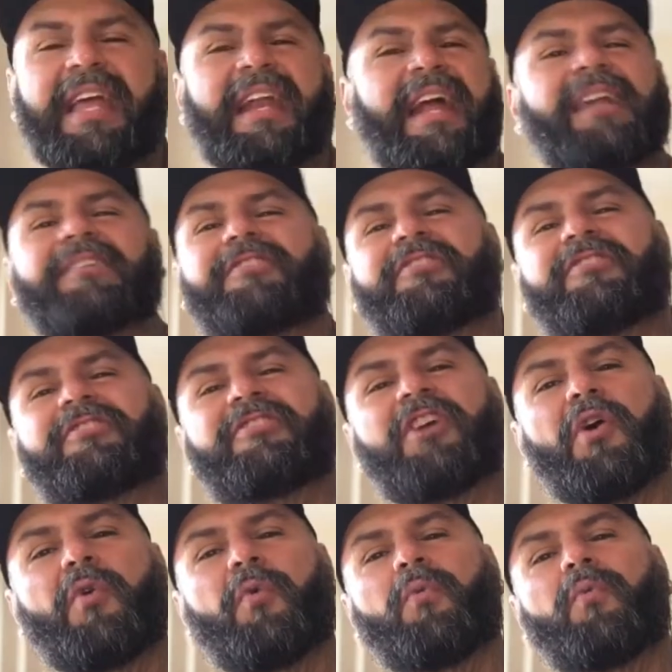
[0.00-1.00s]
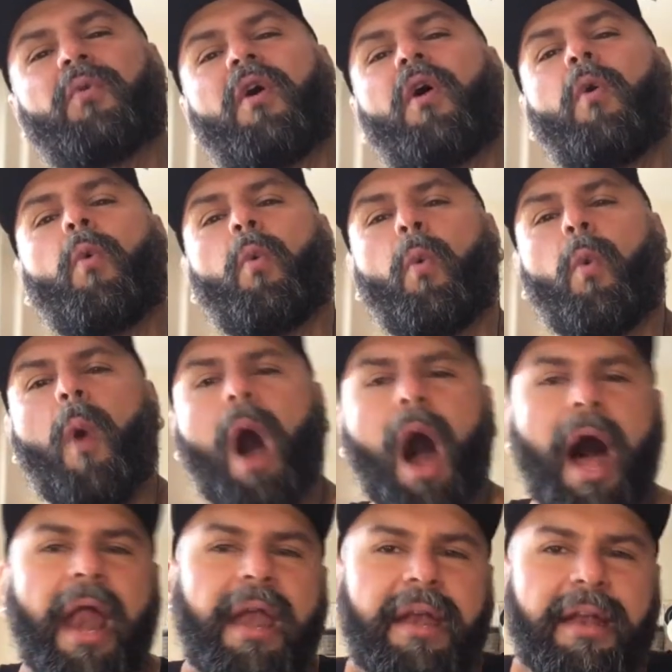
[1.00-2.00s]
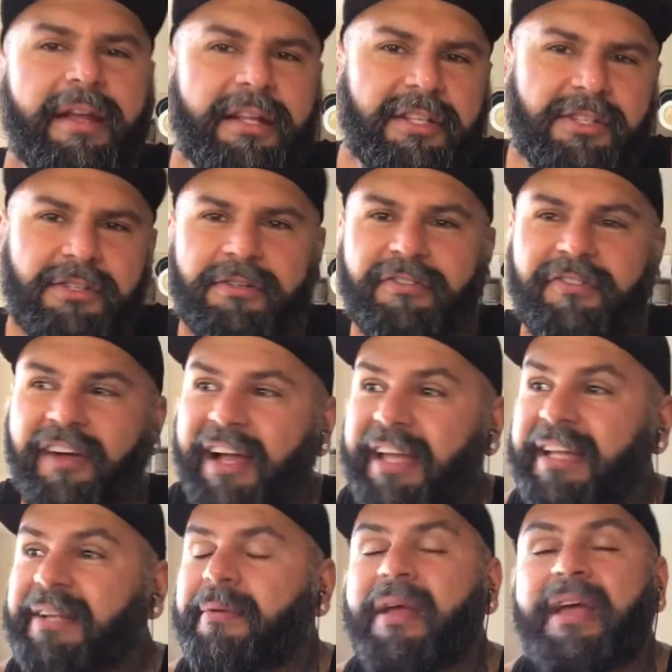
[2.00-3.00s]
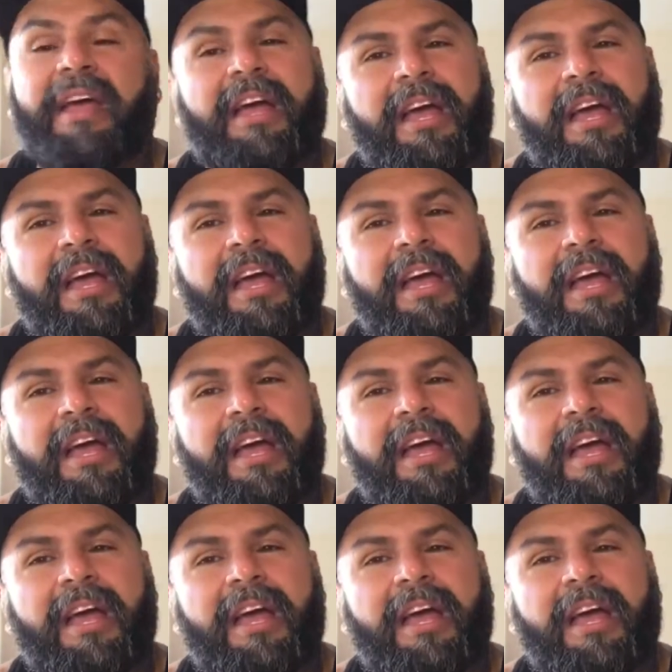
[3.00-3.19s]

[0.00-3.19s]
And I don't want to fucking